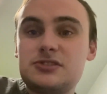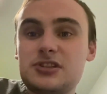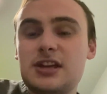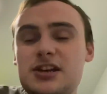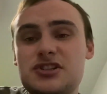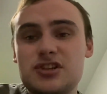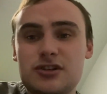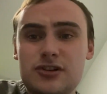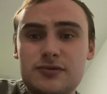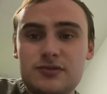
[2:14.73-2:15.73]
that is
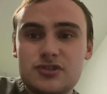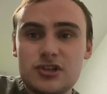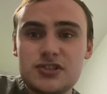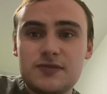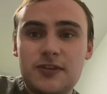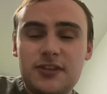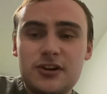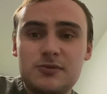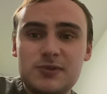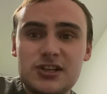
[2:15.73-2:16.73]
your choice for
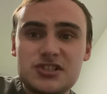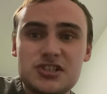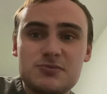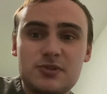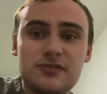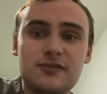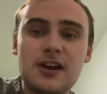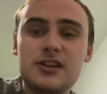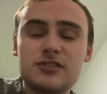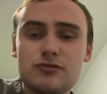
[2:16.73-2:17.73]
third place this month,
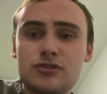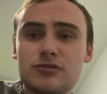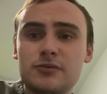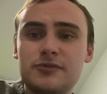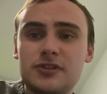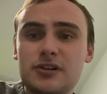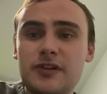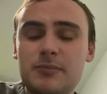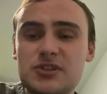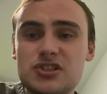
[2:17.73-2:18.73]
and the runner-up for
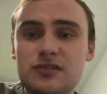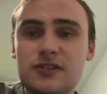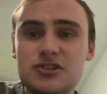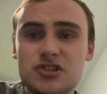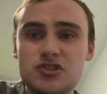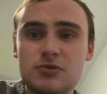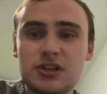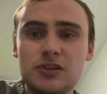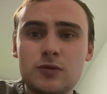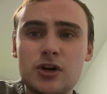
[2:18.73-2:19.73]
November
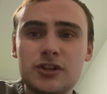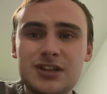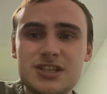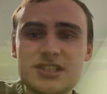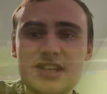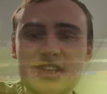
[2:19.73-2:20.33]
2021 is this.